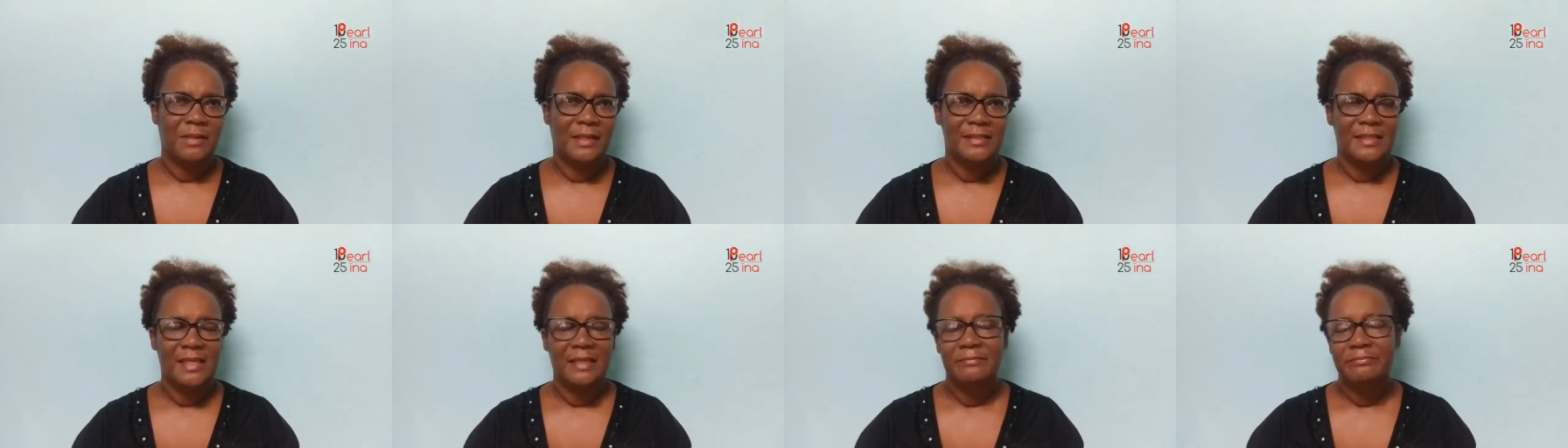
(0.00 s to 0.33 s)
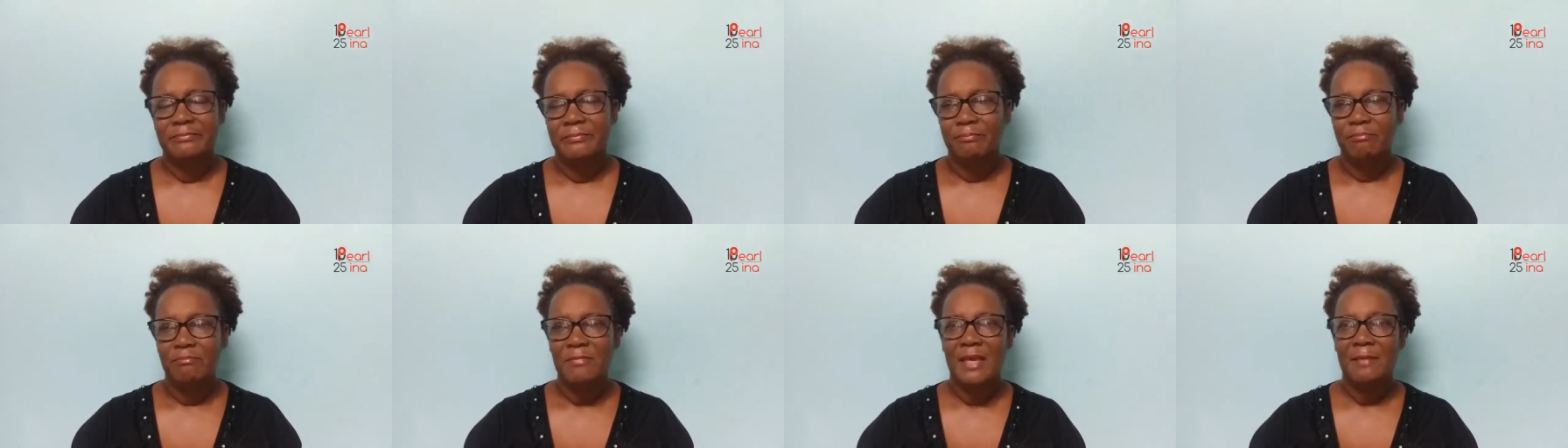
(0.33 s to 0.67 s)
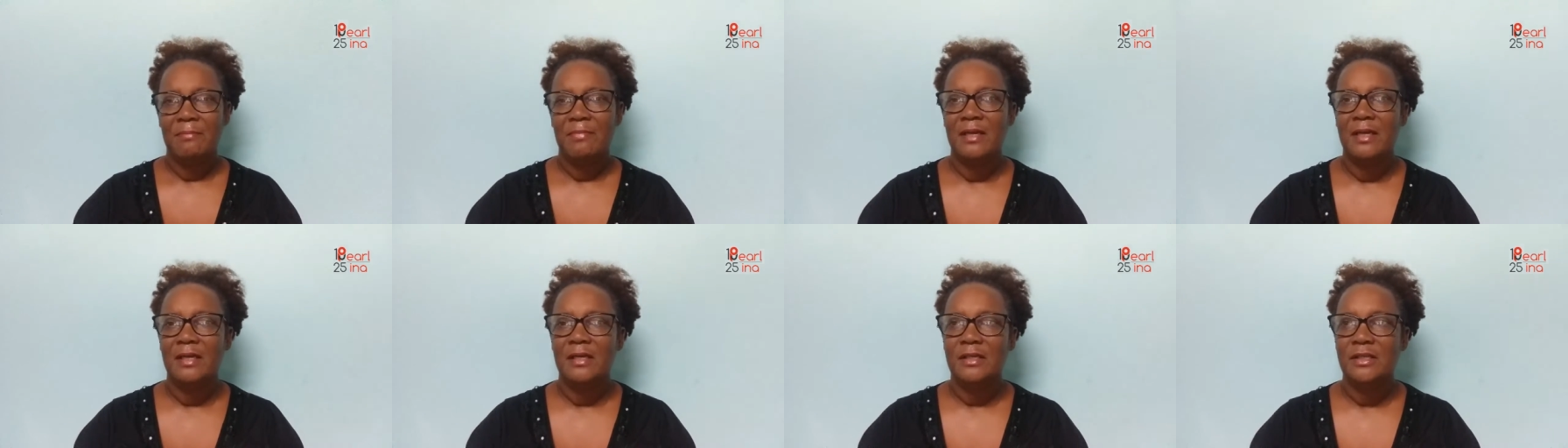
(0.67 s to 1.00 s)
but I said,
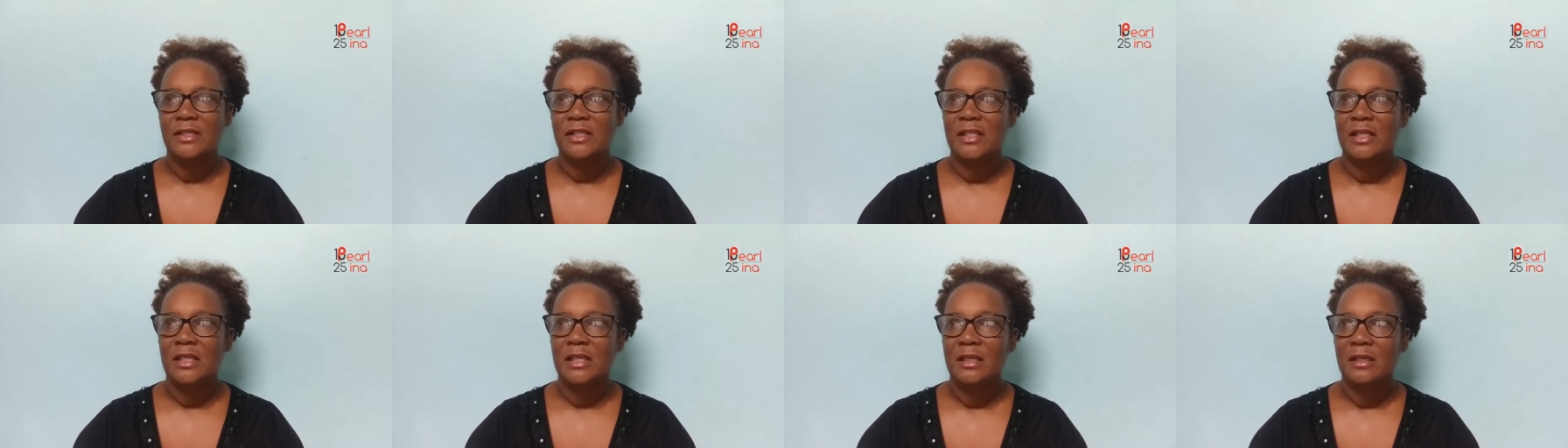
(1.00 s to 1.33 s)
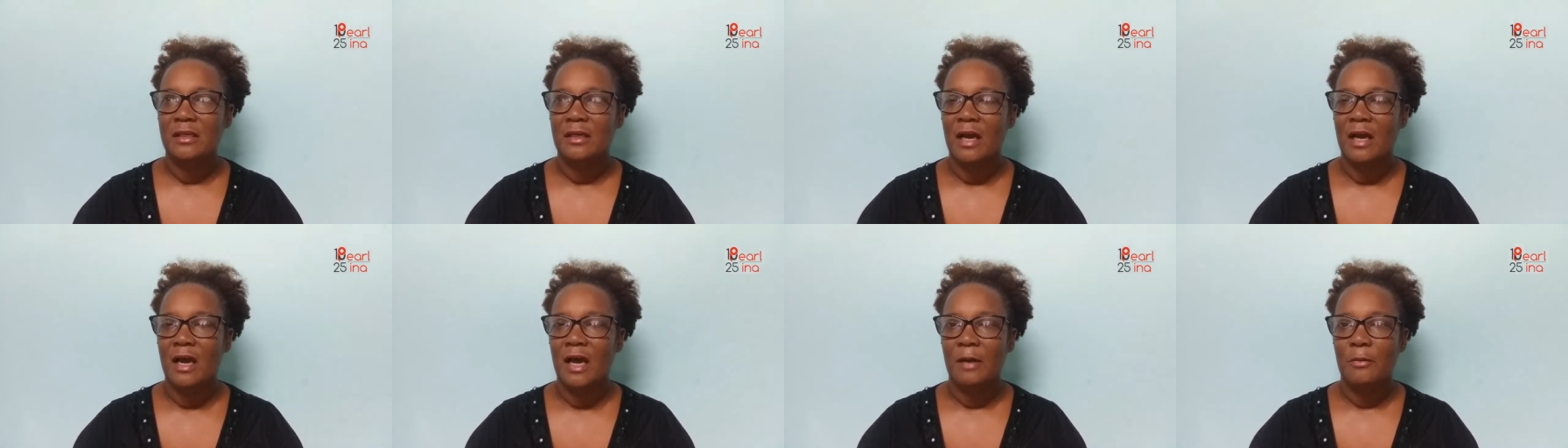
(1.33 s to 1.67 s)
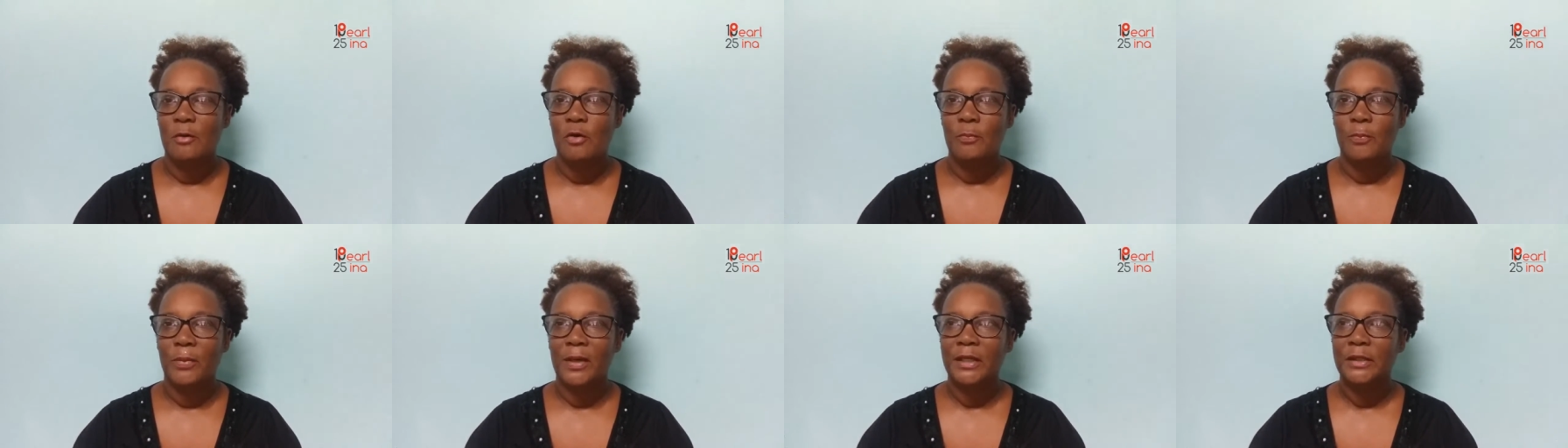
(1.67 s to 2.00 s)
maybe she
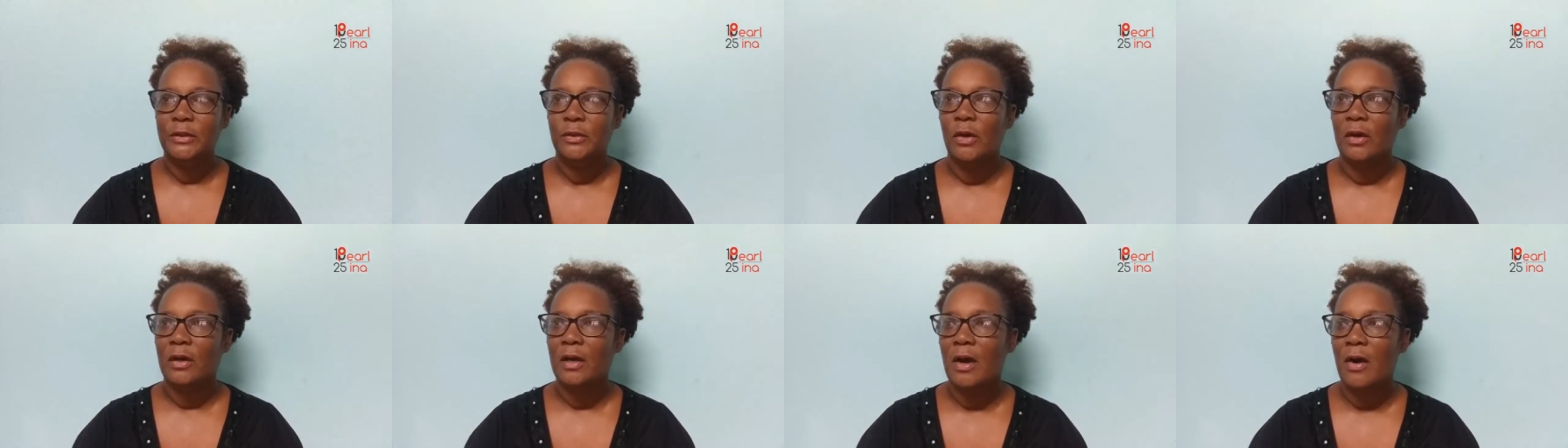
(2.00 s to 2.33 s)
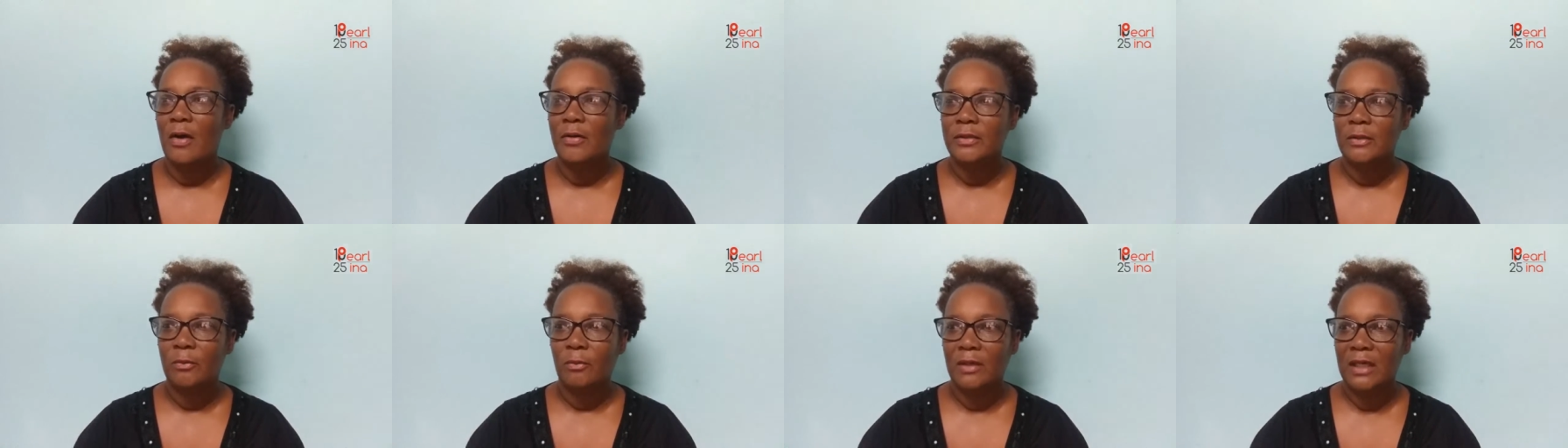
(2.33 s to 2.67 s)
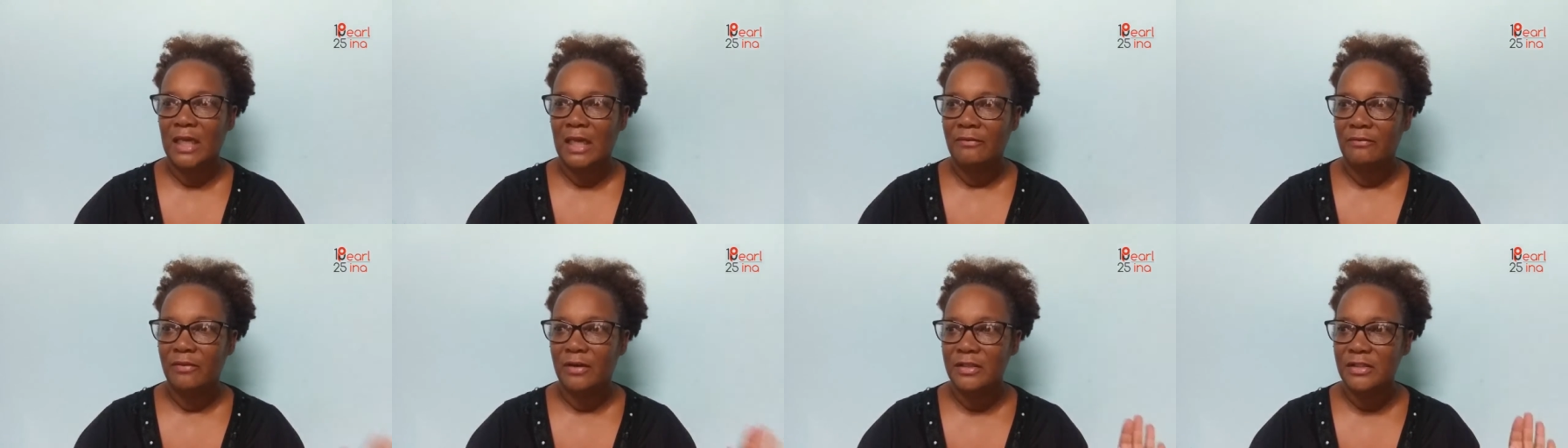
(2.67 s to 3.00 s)
uh, opened your account or
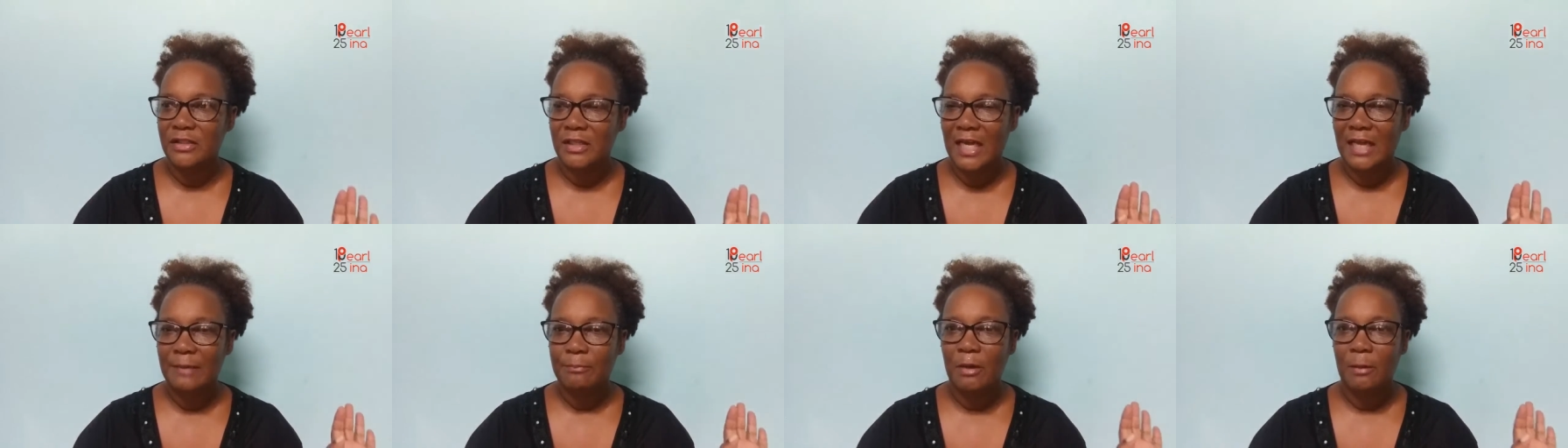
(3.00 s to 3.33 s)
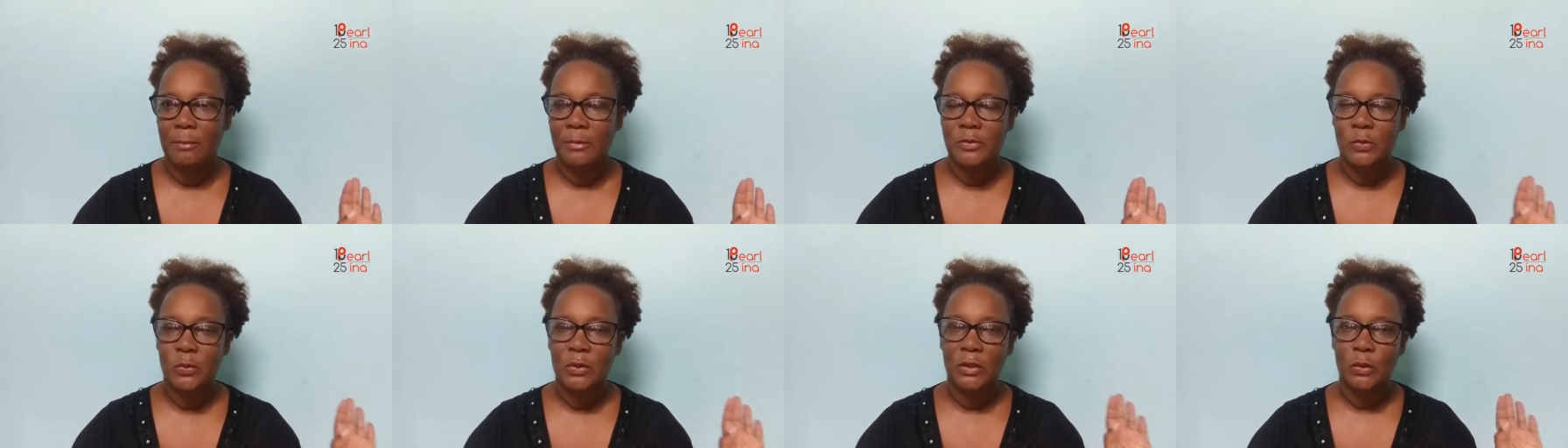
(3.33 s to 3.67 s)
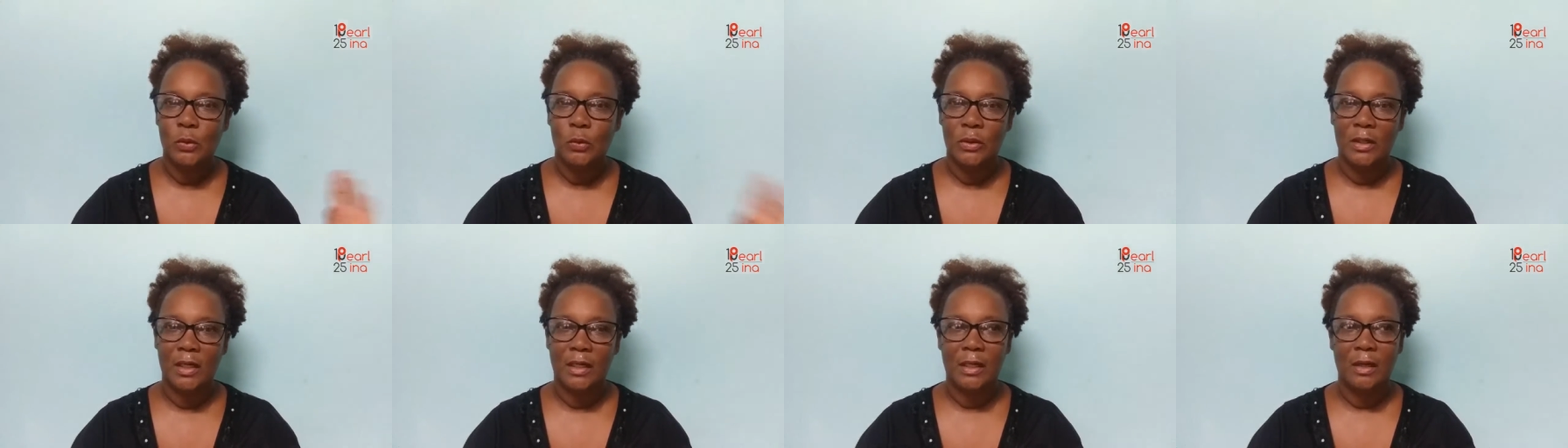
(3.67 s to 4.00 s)
whatever, and she had problems with
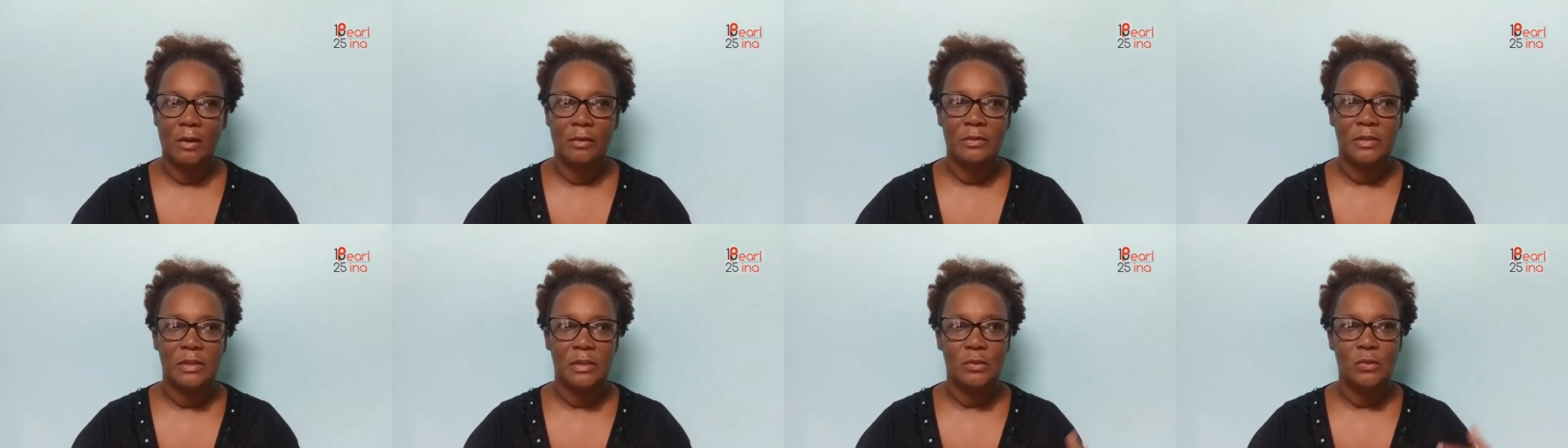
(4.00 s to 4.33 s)
the old account.